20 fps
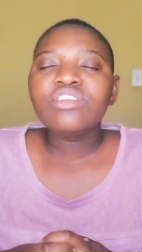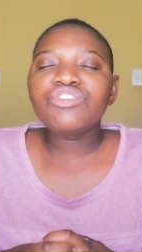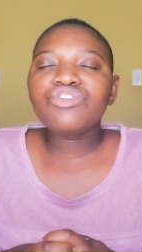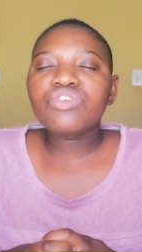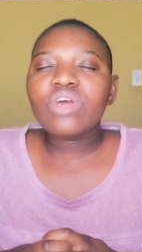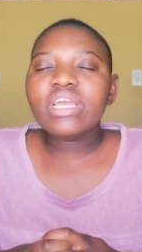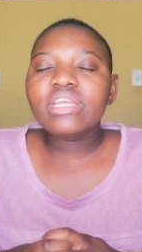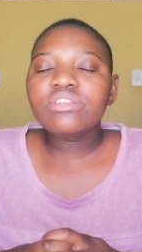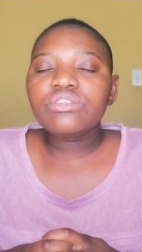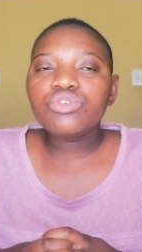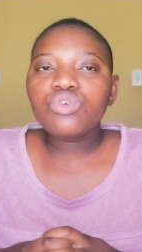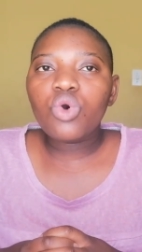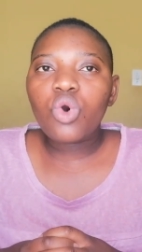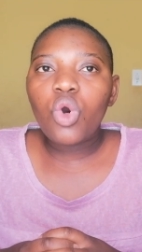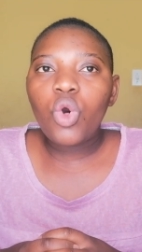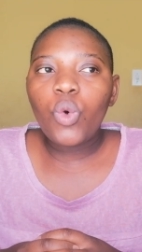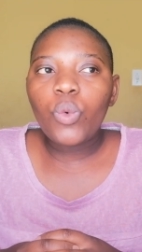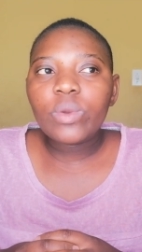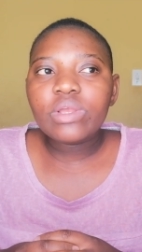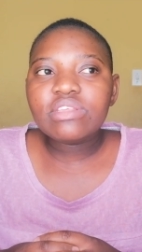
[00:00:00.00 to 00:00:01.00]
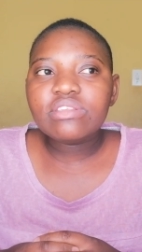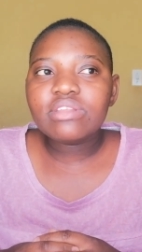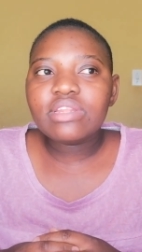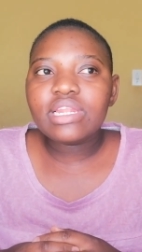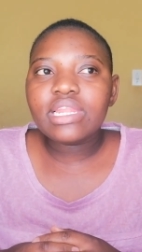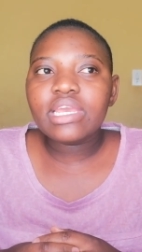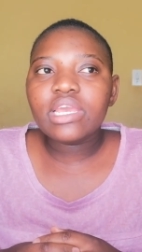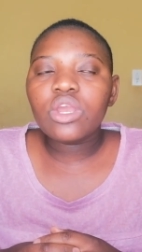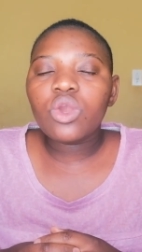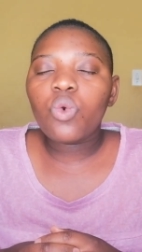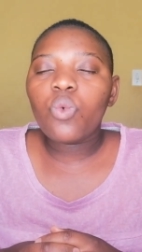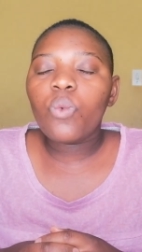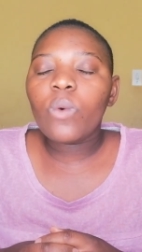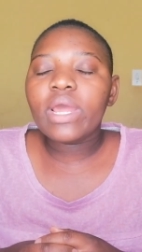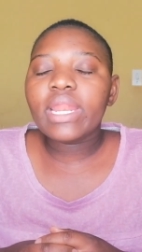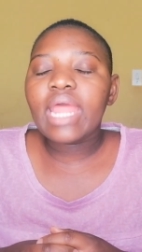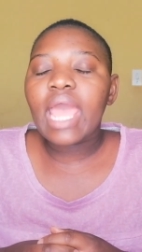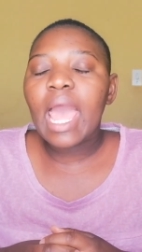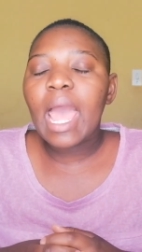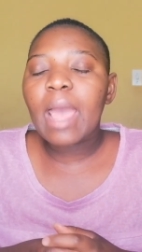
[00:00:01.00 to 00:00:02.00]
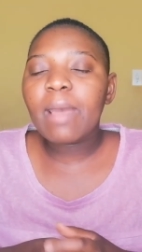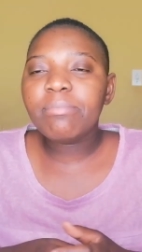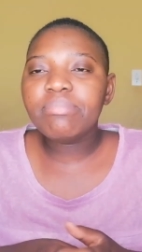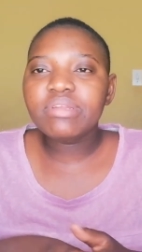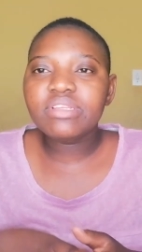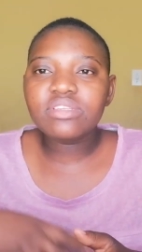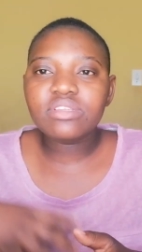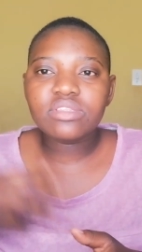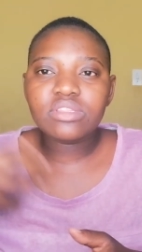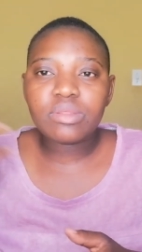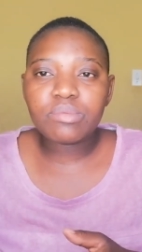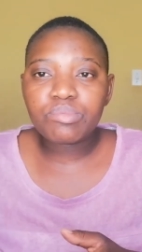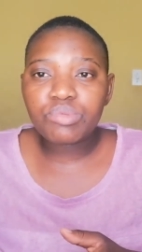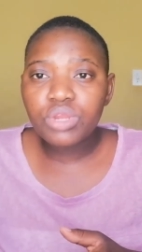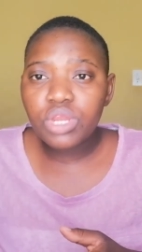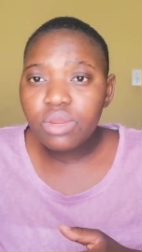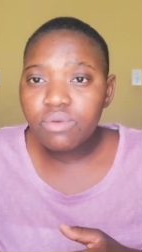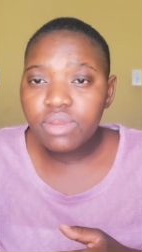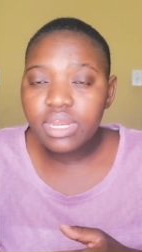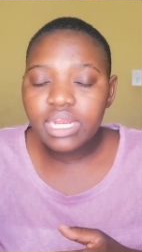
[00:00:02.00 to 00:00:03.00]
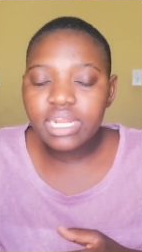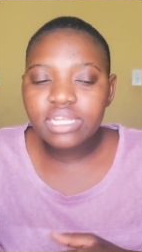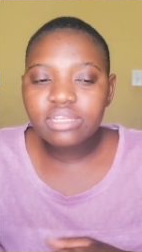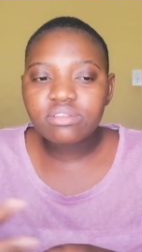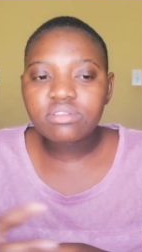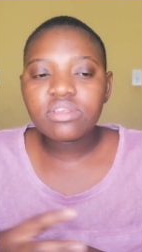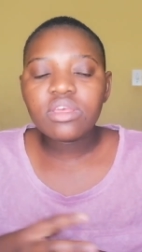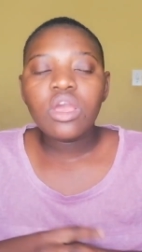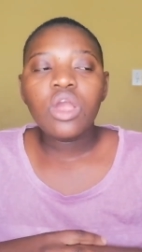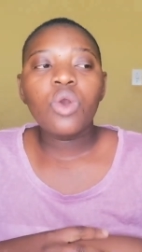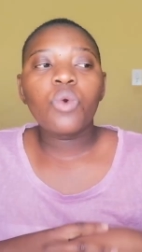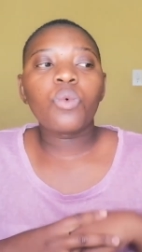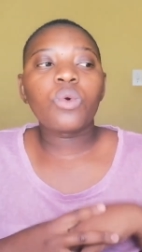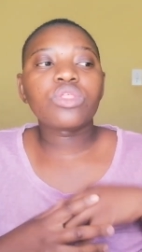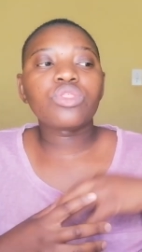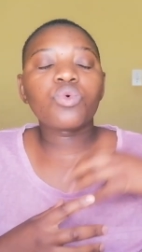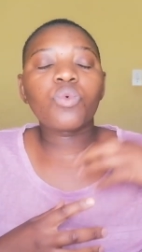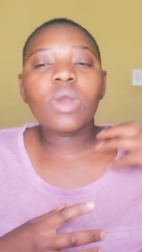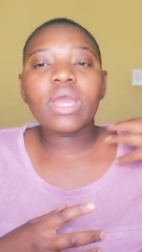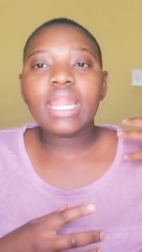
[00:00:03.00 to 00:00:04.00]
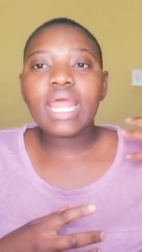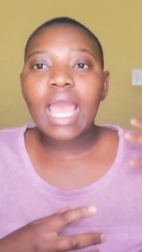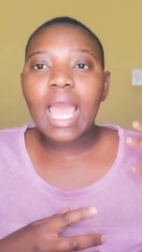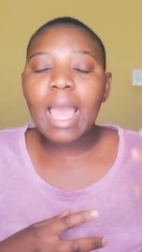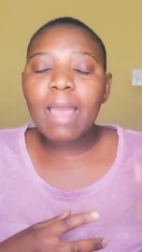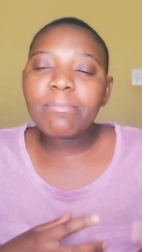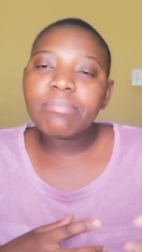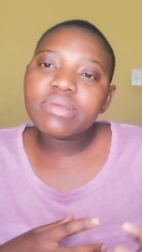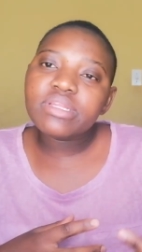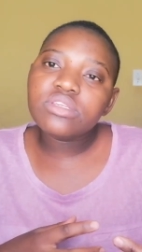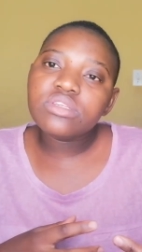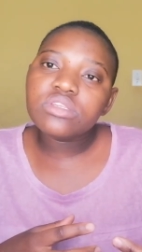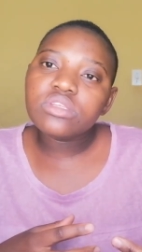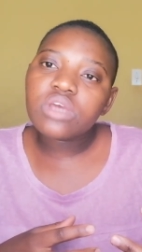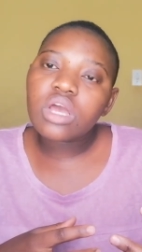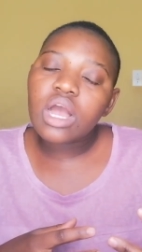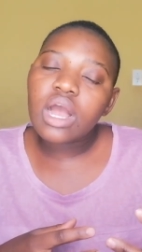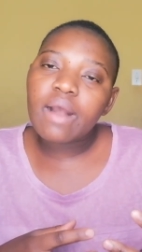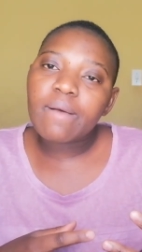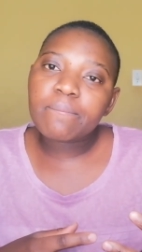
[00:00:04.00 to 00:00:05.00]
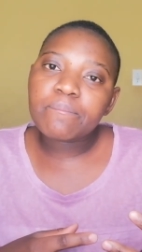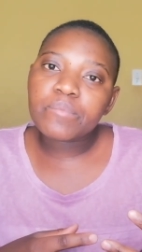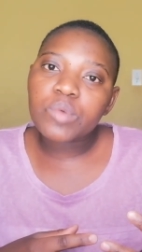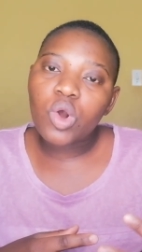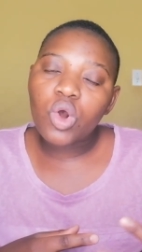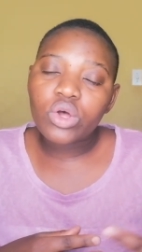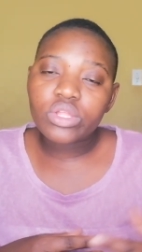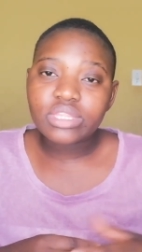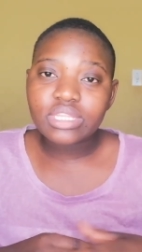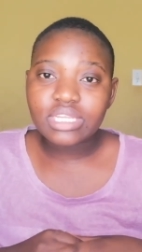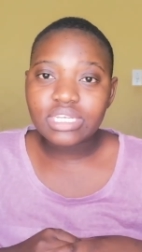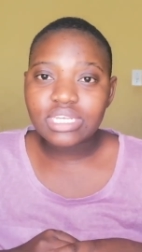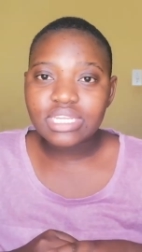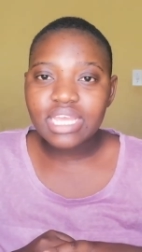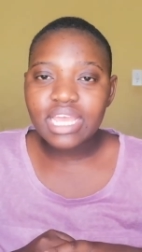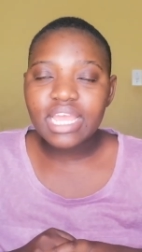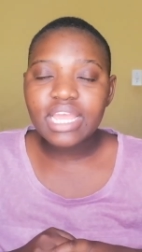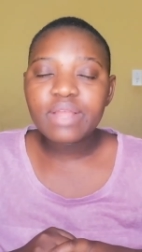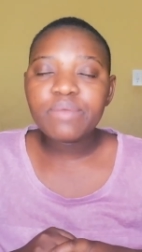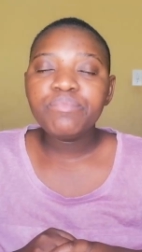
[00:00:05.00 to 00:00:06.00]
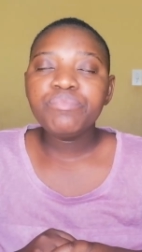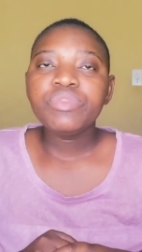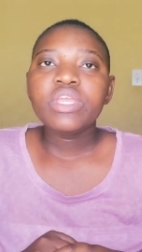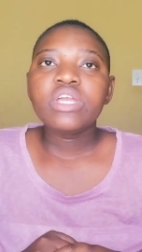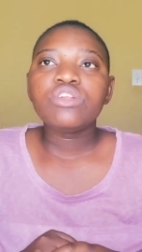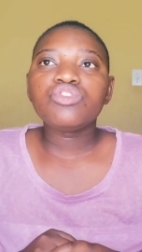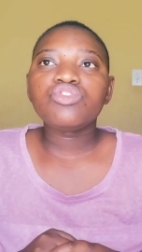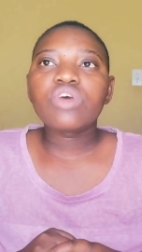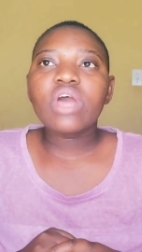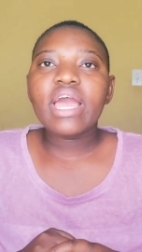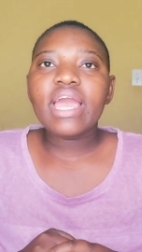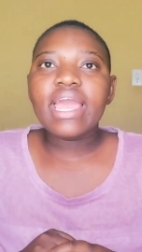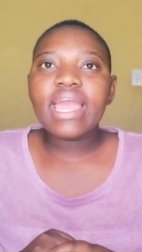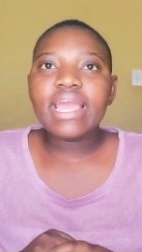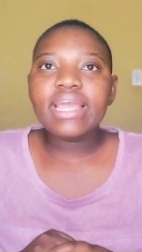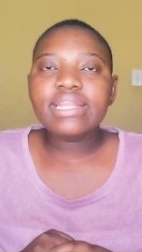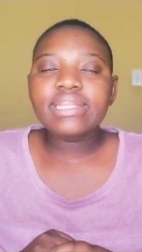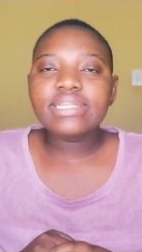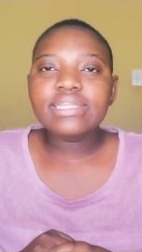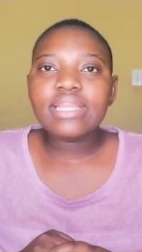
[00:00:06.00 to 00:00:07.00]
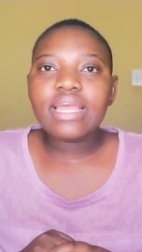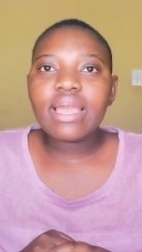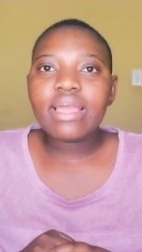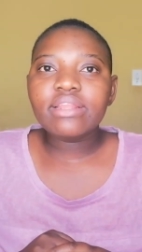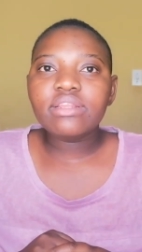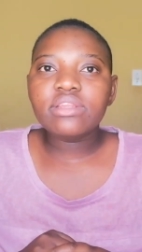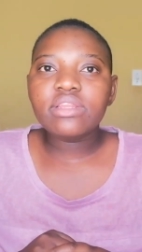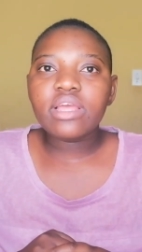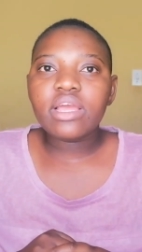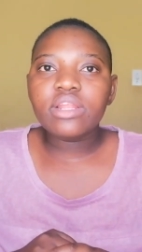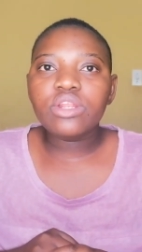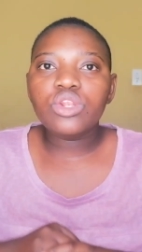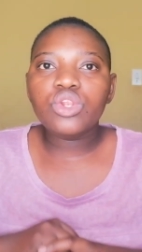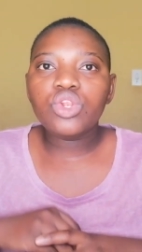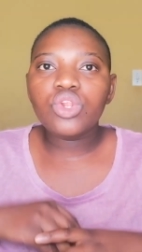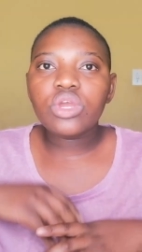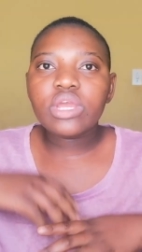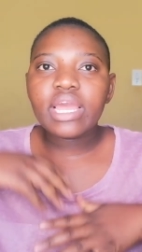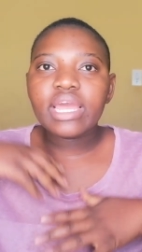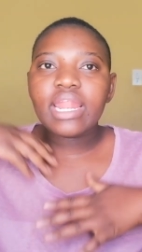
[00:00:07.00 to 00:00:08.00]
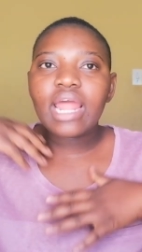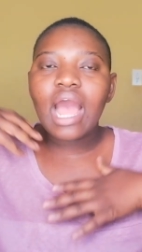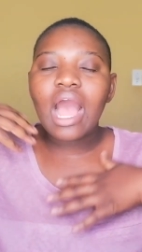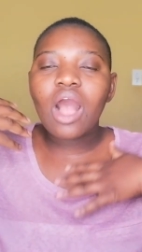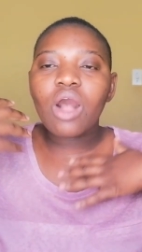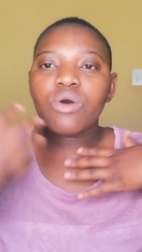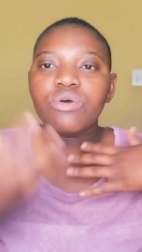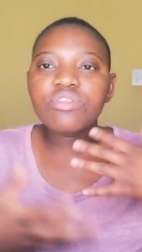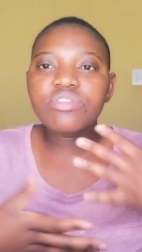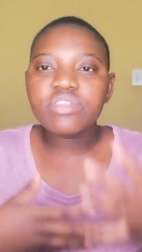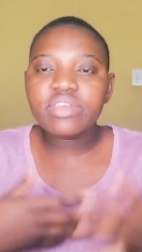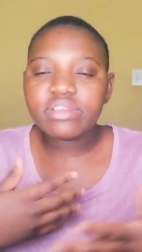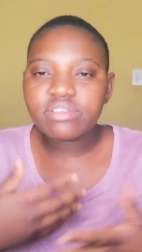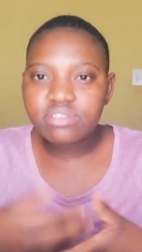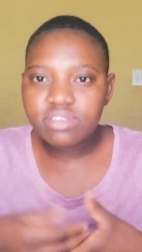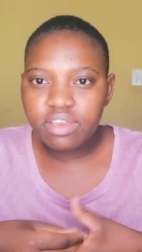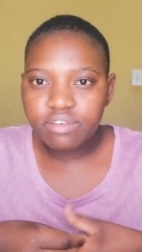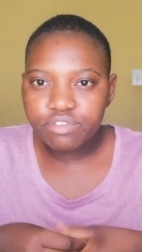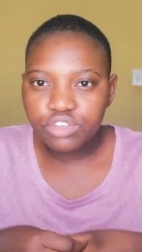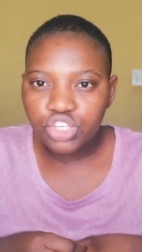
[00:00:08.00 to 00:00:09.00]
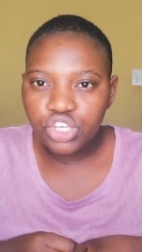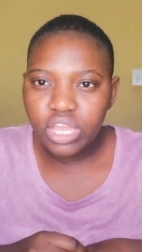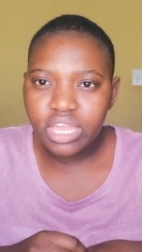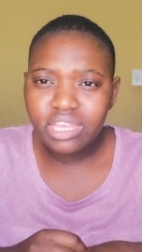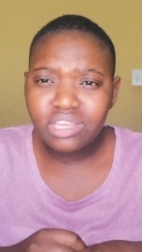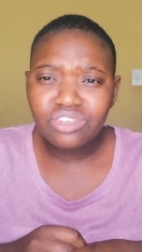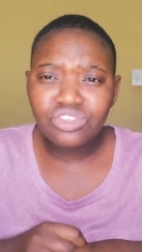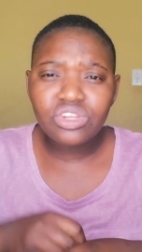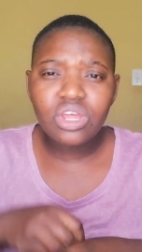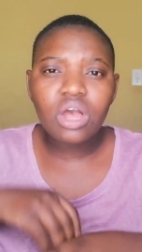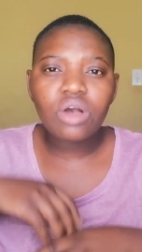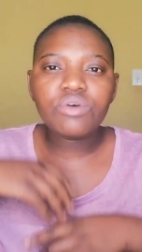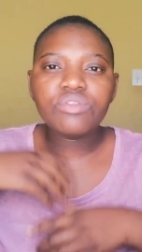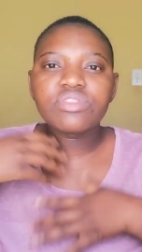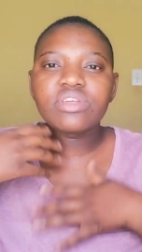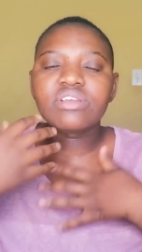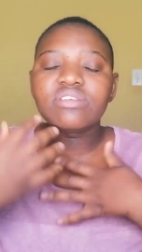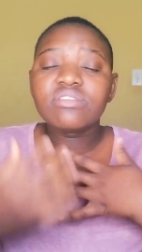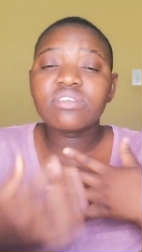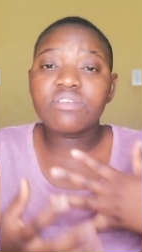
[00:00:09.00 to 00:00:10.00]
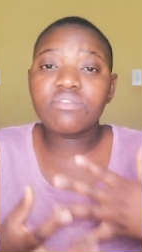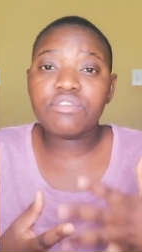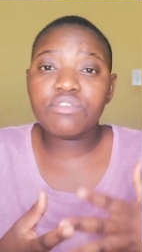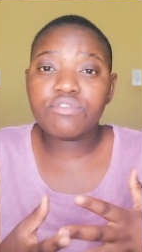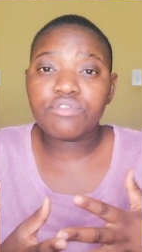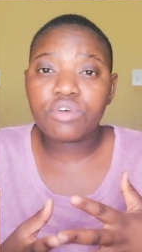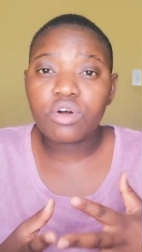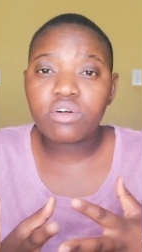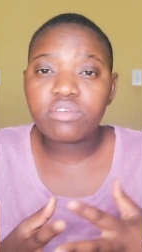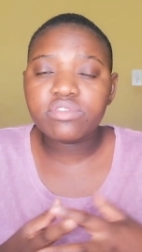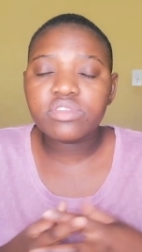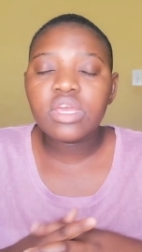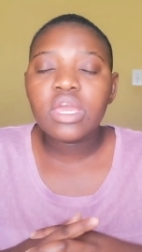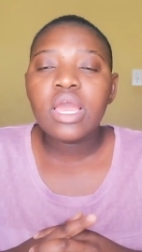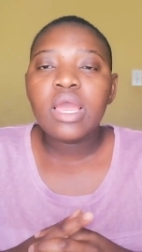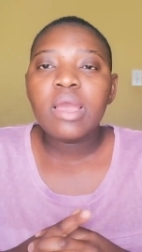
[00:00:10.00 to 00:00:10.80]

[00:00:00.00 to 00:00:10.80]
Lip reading: Try to always link what happened in the pre-release with what happened on the day. Try and look at how things have changed, how things have evolved,